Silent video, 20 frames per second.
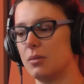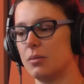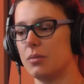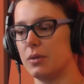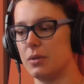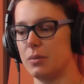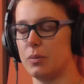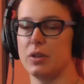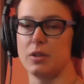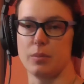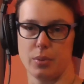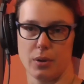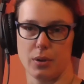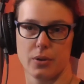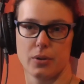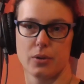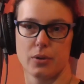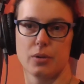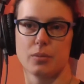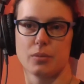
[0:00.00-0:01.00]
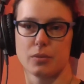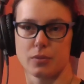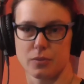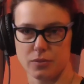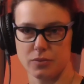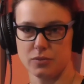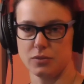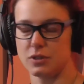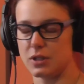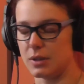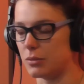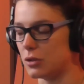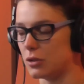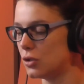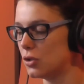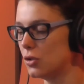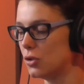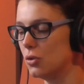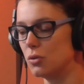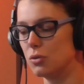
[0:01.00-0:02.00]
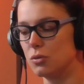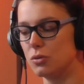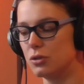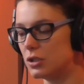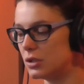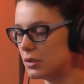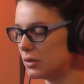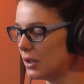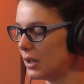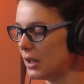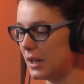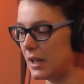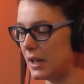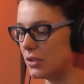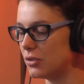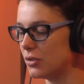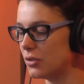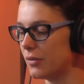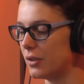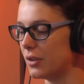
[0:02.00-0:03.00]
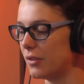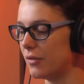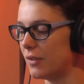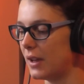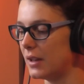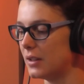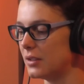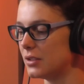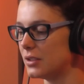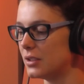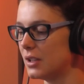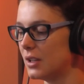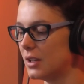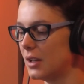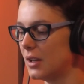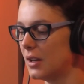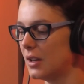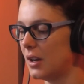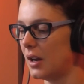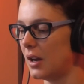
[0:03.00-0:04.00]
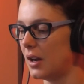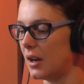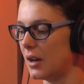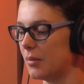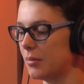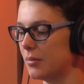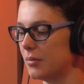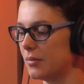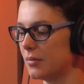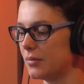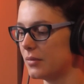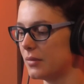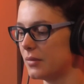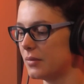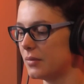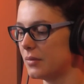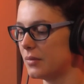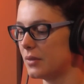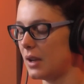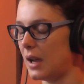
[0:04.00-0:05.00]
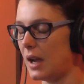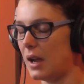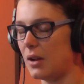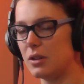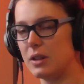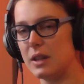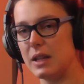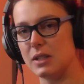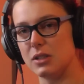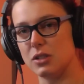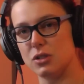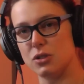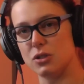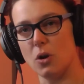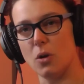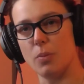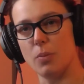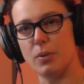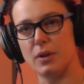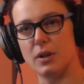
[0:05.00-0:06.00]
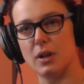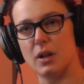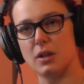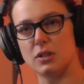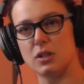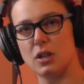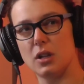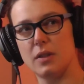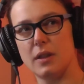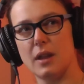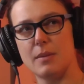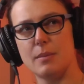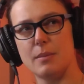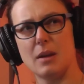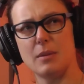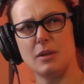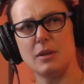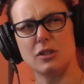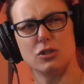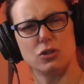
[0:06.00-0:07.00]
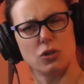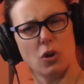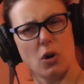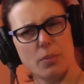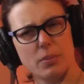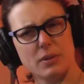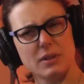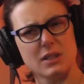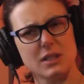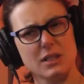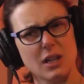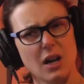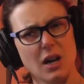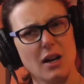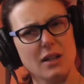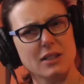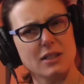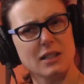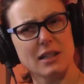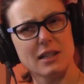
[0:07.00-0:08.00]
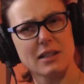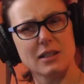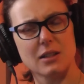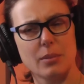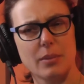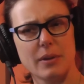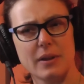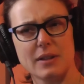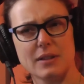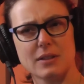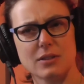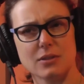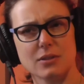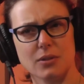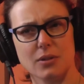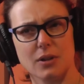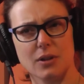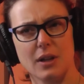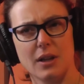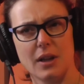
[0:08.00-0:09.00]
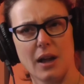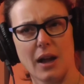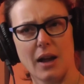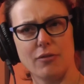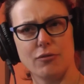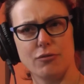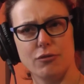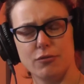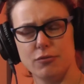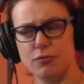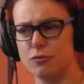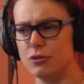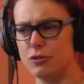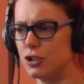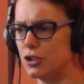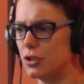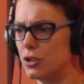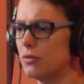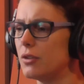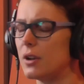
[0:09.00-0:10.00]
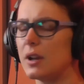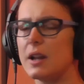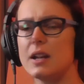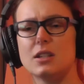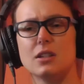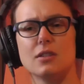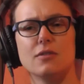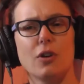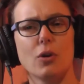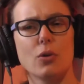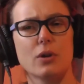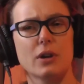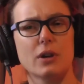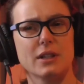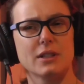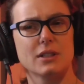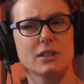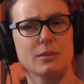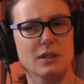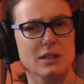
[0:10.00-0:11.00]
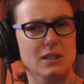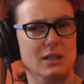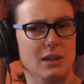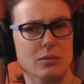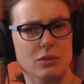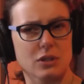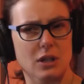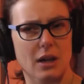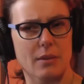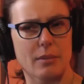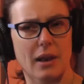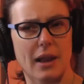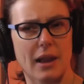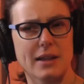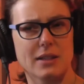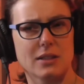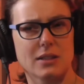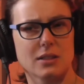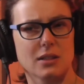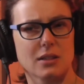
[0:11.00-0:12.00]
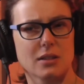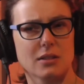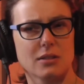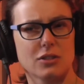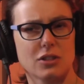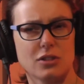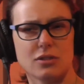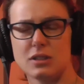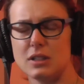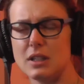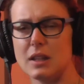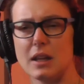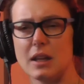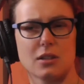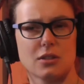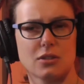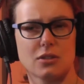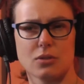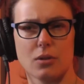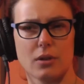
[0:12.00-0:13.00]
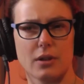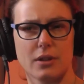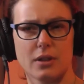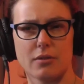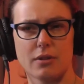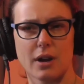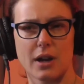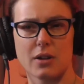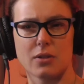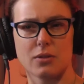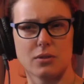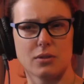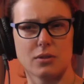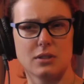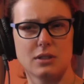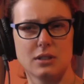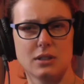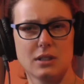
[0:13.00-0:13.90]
with a plume, some huge heat-driven event, how do they stop? And can they maybe stop and start a little bit, or have rejuvenated volcanism at some time later? Do you see that at all in the record?